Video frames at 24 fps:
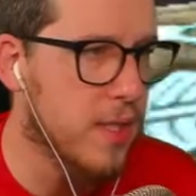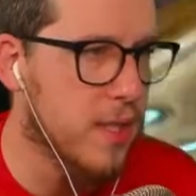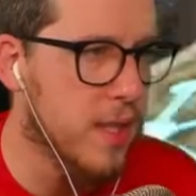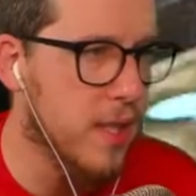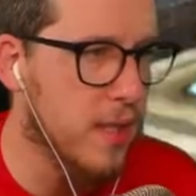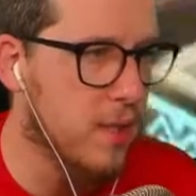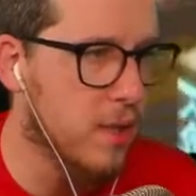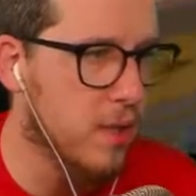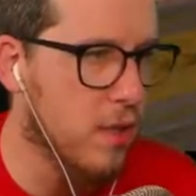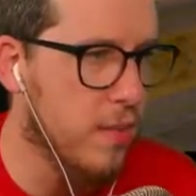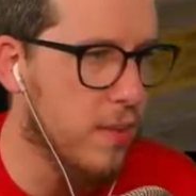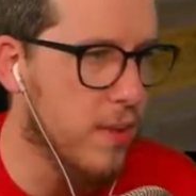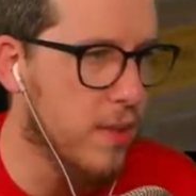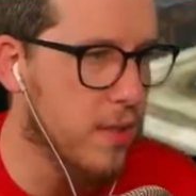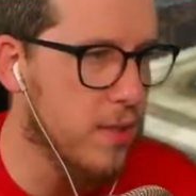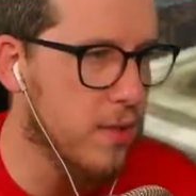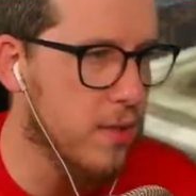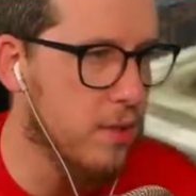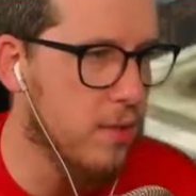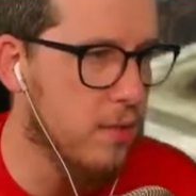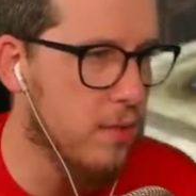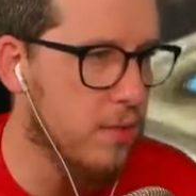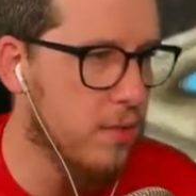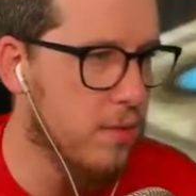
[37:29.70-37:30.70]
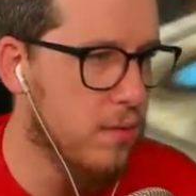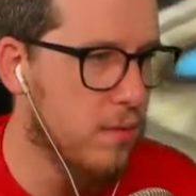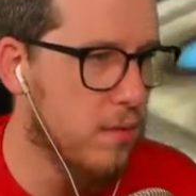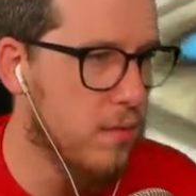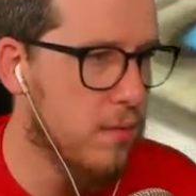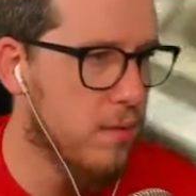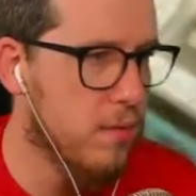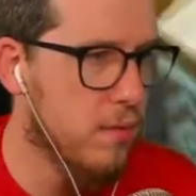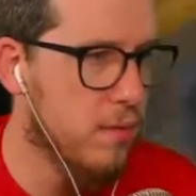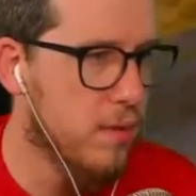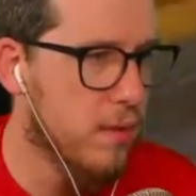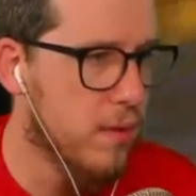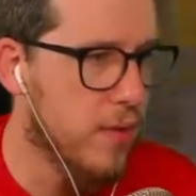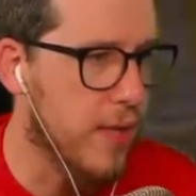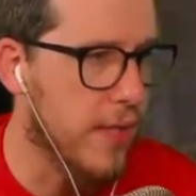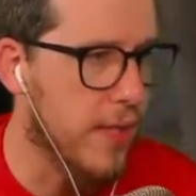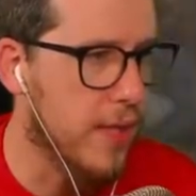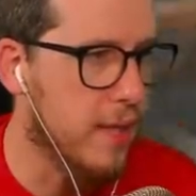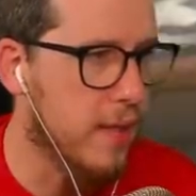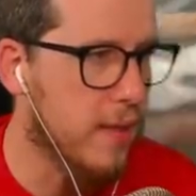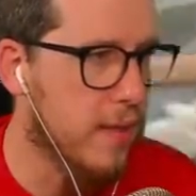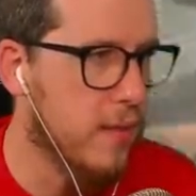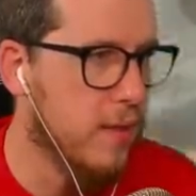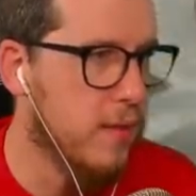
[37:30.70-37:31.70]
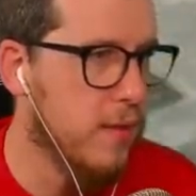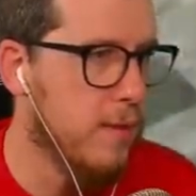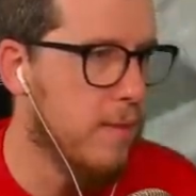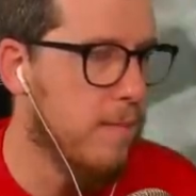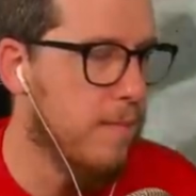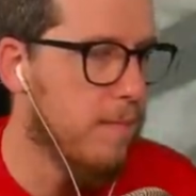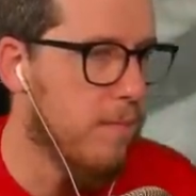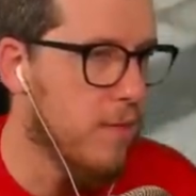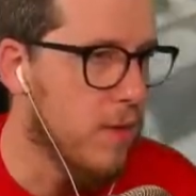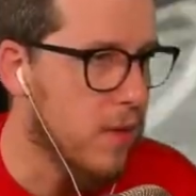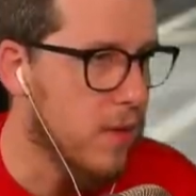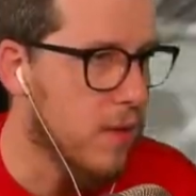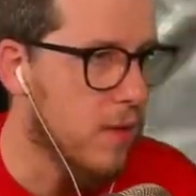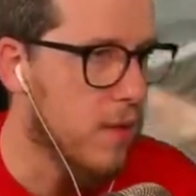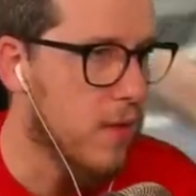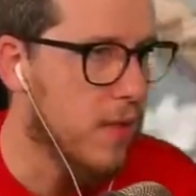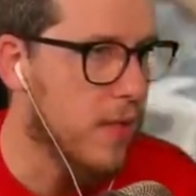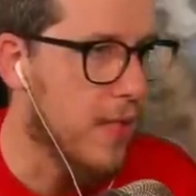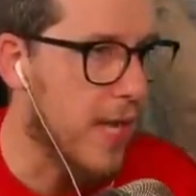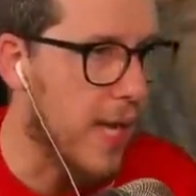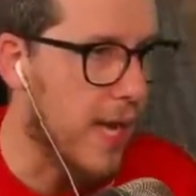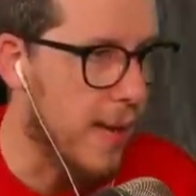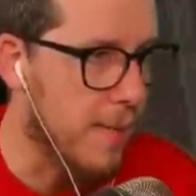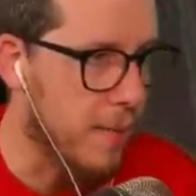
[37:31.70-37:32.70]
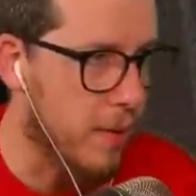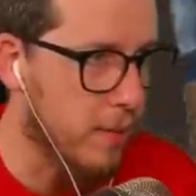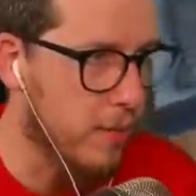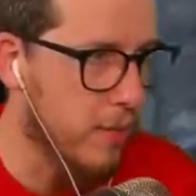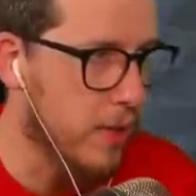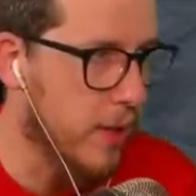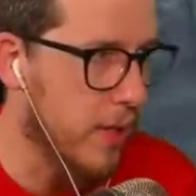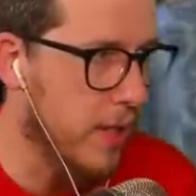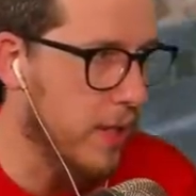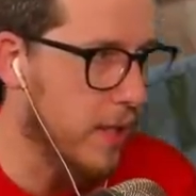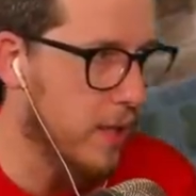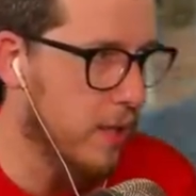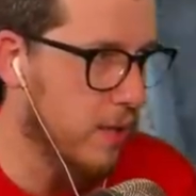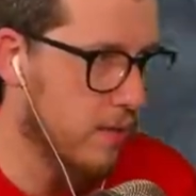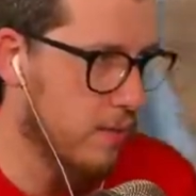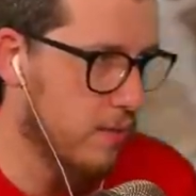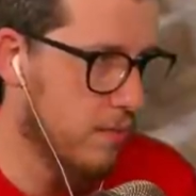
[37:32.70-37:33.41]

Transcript: that I talk about too, like gaming related.